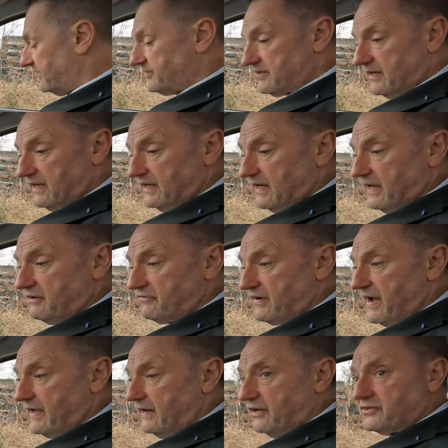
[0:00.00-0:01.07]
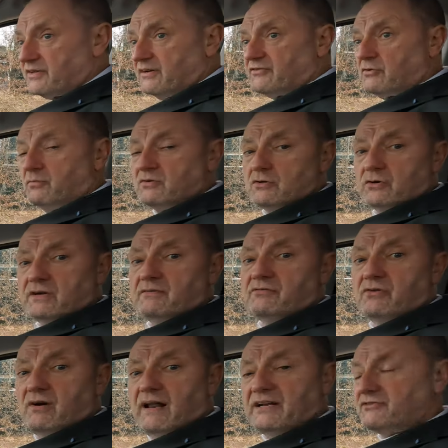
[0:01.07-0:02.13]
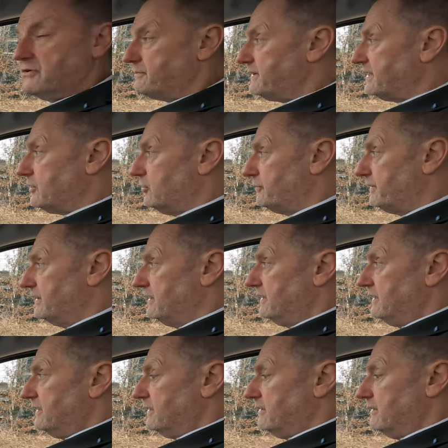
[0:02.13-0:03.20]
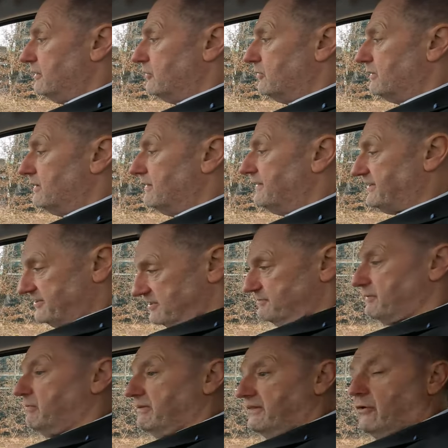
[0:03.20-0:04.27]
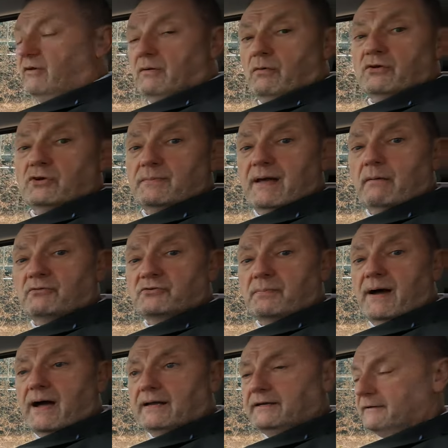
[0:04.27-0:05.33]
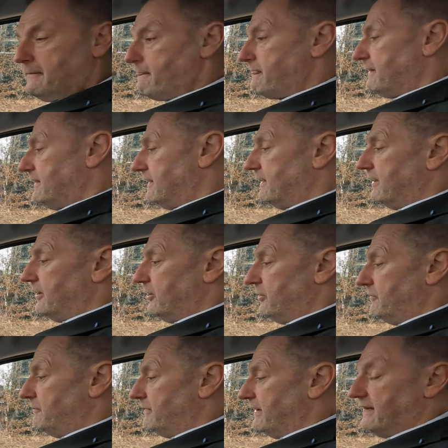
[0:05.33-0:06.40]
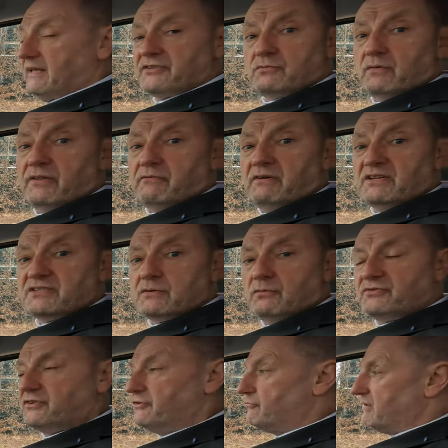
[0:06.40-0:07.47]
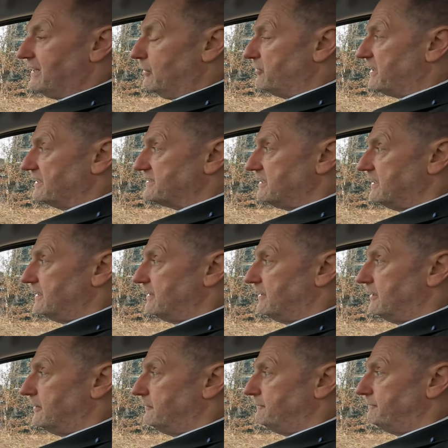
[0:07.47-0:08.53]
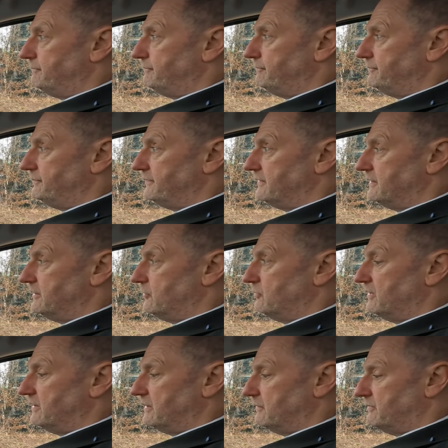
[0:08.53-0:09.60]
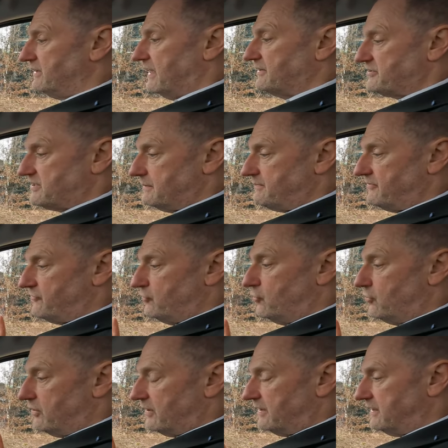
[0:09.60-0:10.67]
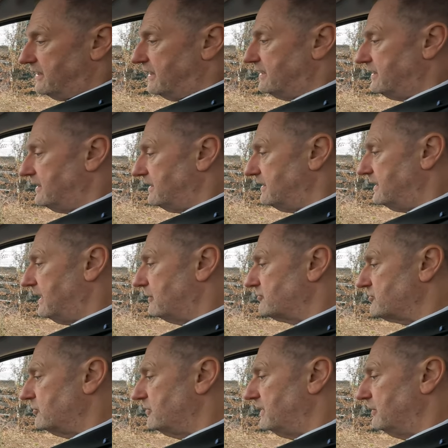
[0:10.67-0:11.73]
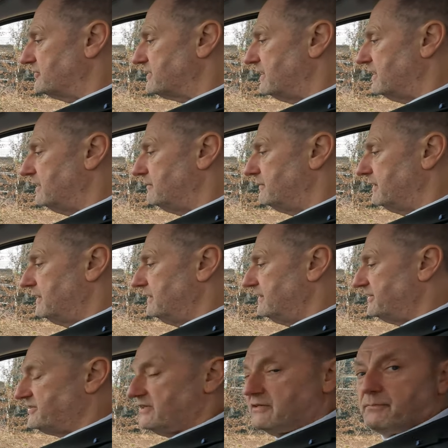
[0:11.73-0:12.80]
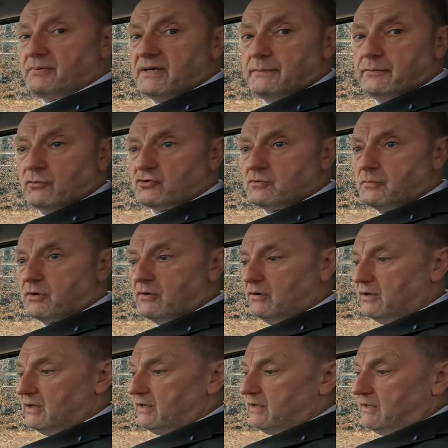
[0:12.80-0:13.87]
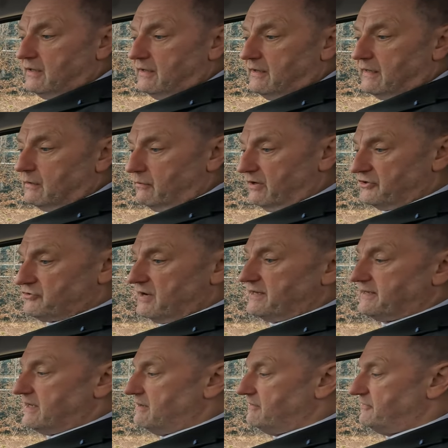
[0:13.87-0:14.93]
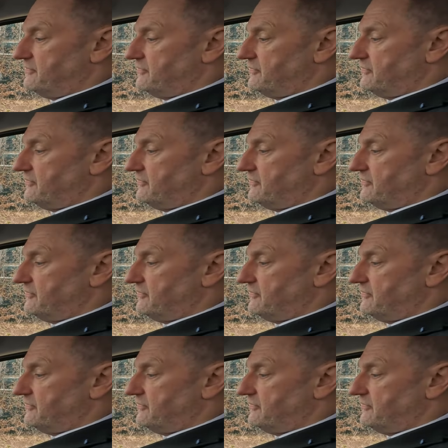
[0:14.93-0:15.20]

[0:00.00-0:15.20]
is, in, in, fairness, if someone's looking for an electric pickup, you know, this is probably the only one you'd be able to buy. Um, and that's one of the reasons I wanted to relook at it. Um, you know, we, as I said before in the, in the, in the outro, we looked at um, this as a pre-production model. And I want to try and give